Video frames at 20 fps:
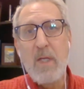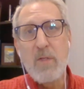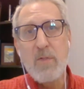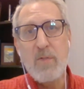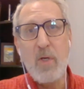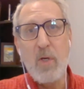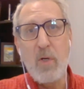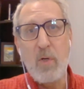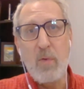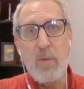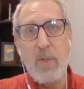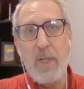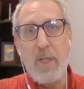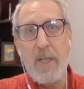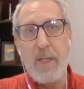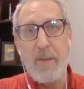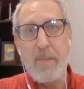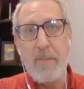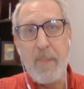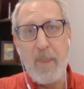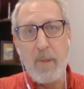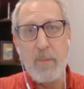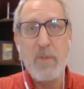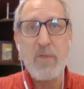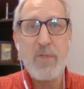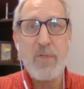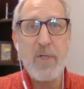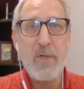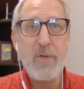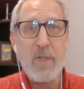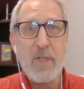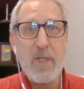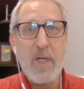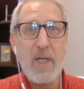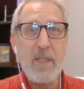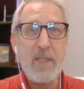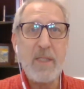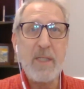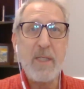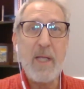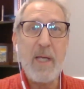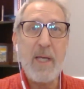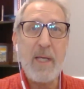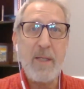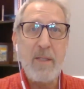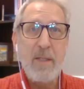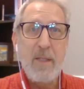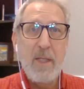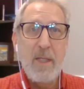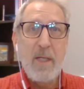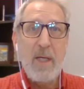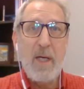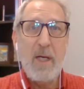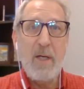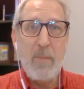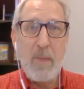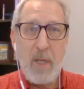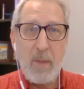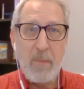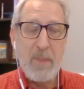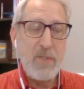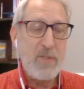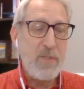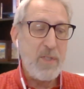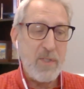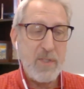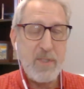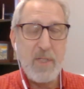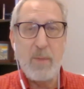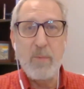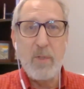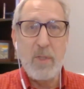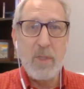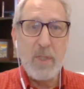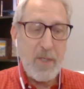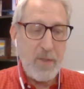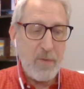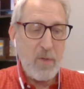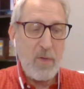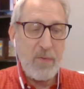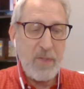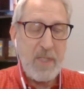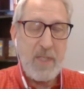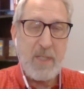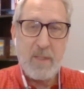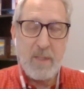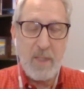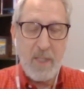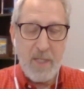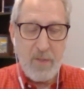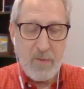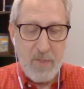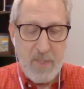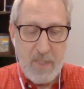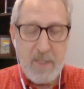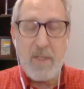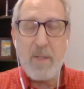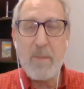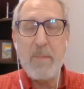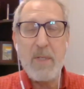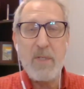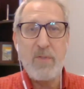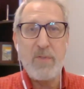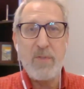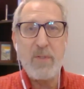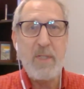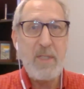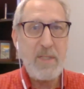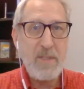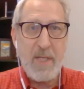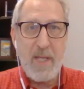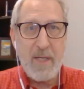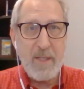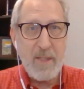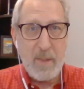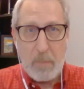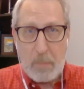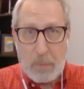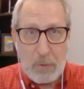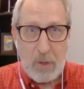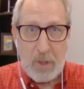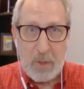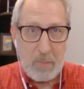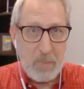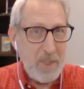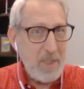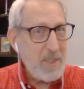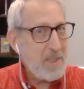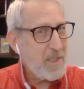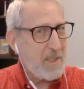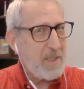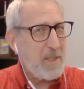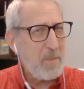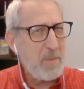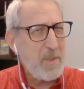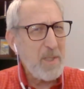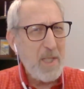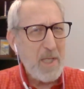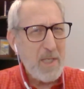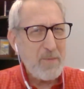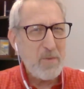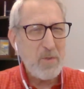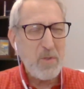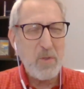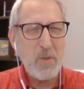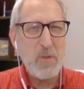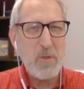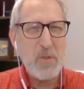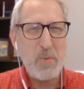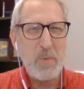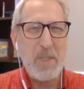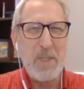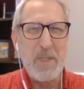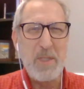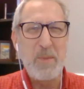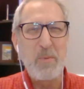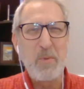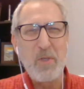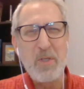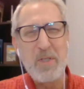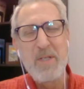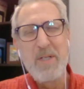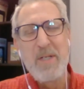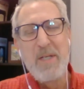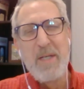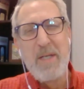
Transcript: So the missionary colleague and I'll mention his name in a letter. Although he didn't mention, he's not in the book, but he did give me a lot of encouragement in the book.